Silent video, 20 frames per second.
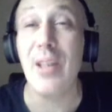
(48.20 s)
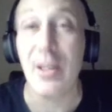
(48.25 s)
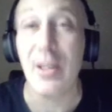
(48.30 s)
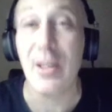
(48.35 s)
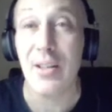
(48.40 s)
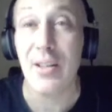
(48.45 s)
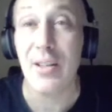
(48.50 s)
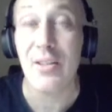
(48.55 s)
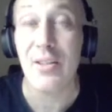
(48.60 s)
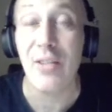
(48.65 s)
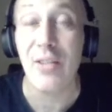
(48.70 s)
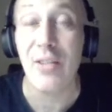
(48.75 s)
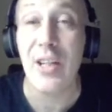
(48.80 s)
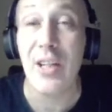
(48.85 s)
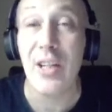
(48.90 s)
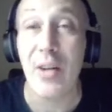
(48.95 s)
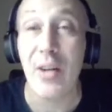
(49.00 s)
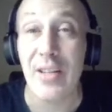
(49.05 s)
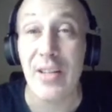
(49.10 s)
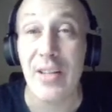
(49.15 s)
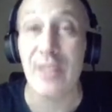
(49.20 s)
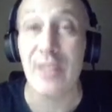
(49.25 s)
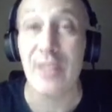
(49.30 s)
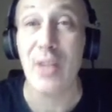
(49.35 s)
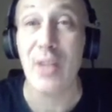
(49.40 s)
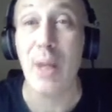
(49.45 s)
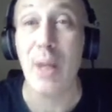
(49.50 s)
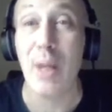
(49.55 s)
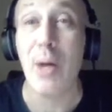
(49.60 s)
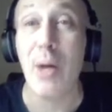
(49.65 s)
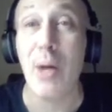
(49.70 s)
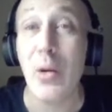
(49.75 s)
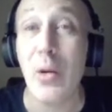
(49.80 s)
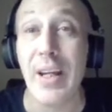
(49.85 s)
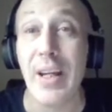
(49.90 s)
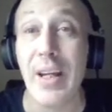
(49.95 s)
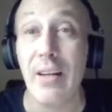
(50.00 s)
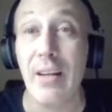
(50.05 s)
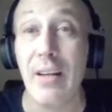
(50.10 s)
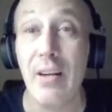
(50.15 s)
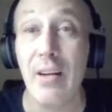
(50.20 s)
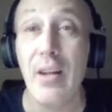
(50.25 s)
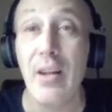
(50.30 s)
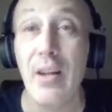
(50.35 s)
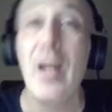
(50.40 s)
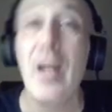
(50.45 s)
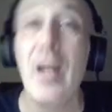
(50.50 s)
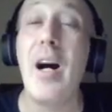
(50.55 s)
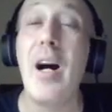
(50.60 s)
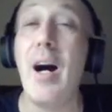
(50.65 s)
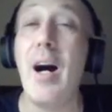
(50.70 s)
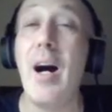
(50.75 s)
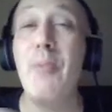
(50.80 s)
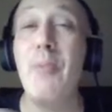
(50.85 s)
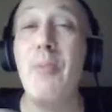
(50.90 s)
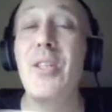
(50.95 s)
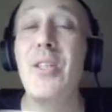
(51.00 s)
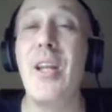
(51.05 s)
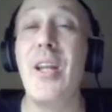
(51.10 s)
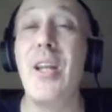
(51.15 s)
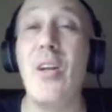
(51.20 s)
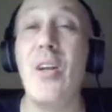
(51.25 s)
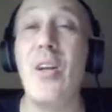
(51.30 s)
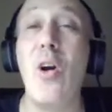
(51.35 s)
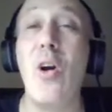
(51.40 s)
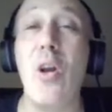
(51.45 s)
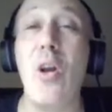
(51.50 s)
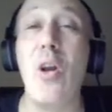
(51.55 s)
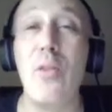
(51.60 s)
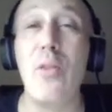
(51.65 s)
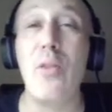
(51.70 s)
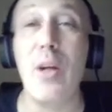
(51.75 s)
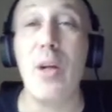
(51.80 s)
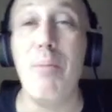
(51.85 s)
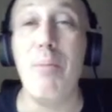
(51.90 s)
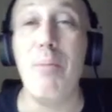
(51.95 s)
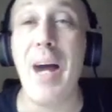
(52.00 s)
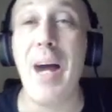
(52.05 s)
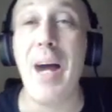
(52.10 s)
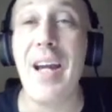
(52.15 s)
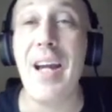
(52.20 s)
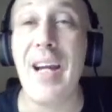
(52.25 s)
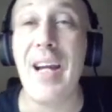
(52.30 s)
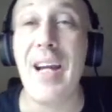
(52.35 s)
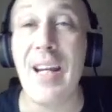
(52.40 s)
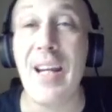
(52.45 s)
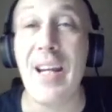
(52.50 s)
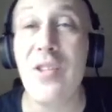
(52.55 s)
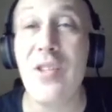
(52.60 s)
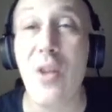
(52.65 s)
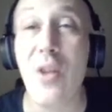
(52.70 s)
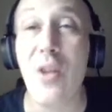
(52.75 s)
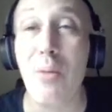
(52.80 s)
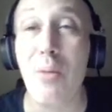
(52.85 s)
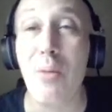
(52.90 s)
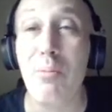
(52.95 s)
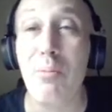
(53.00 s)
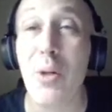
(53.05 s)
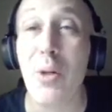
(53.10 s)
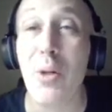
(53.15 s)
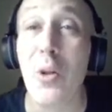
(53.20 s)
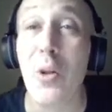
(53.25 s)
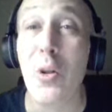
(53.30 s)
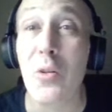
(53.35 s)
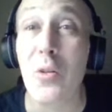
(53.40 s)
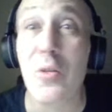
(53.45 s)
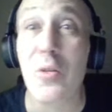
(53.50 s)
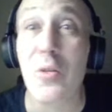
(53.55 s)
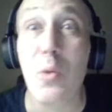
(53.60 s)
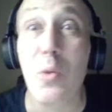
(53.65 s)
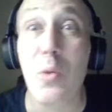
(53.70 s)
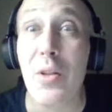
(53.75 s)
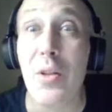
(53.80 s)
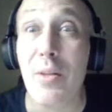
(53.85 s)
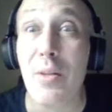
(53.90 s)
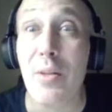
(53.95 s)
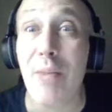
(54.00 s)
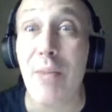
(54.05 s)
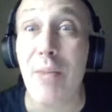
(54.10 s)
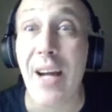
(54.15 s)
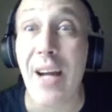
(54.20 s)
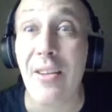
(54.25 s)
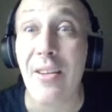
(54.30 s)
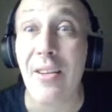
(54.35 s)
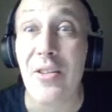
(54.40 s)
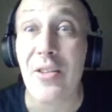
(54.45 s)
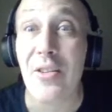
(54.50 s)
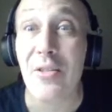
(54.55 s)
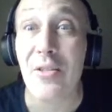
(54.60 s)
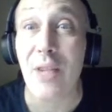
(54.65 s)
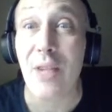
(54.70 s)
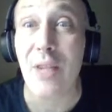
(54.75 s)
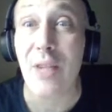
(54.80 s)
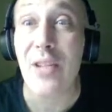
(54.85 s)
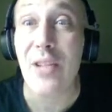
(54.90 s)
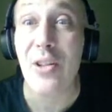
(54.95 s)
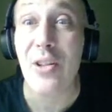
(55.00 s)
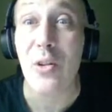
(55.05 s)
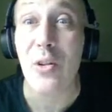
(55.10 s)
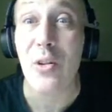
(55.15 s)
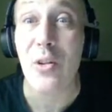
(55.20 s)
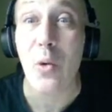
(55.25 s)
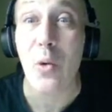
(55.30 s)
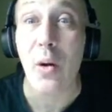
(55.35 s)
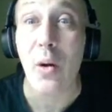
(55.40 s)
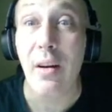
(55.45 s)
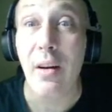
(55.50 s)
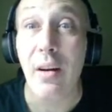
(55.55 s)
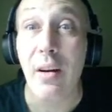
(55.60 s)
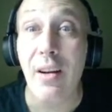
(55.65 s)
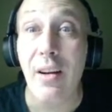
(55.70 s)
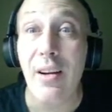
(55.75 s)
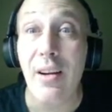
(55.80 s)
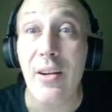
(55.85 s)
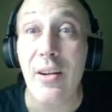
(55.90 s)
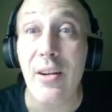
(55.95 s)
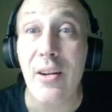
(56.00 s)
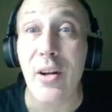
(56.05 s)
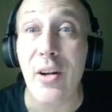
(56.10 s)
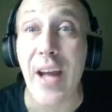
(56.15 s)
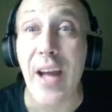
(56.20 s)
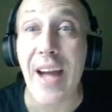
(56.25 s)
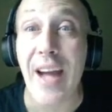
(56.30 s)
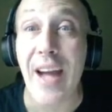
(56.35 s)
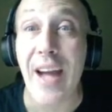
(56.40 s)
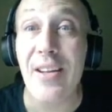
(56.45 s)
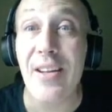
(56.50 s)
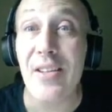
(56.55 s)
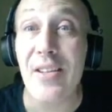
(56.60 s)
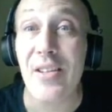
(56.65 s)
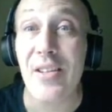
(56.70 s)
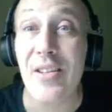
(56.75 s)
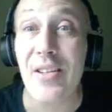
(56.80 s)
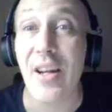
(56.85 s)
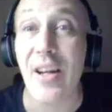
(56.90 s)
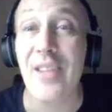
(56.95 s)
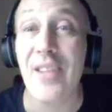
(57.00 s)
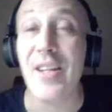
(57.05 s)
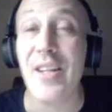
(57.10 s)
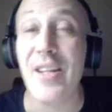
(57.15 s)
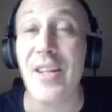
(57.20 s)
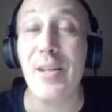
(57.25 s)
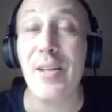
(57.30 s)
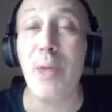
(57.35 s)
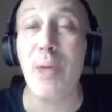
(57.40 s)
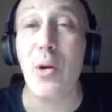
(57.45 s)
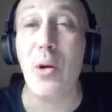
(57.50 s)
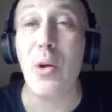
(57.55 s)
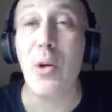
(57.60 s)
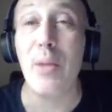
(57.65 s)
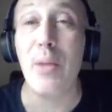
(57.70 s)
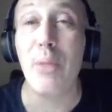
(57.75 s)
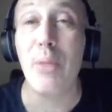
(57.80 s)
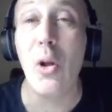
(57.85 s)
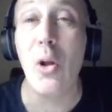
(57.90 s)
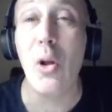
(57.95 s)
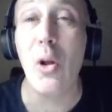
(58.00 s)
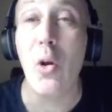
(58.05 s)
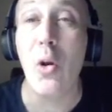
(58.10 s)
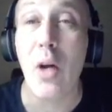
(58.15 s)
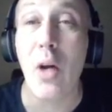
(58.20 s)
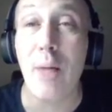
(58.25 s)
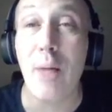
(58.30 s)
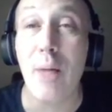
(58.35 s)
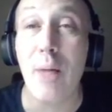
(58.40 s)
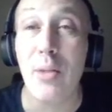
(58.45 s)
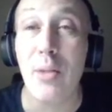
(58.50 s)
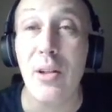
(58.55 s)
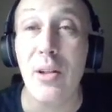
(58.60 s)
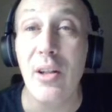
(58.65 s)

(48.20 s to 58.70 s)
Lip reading: because the video hasn't even come out yet. I'm sending all of you my NHL Pearls of Wisdom necklace right to your door. Hernandez, I sent him out in the Pearlocopter.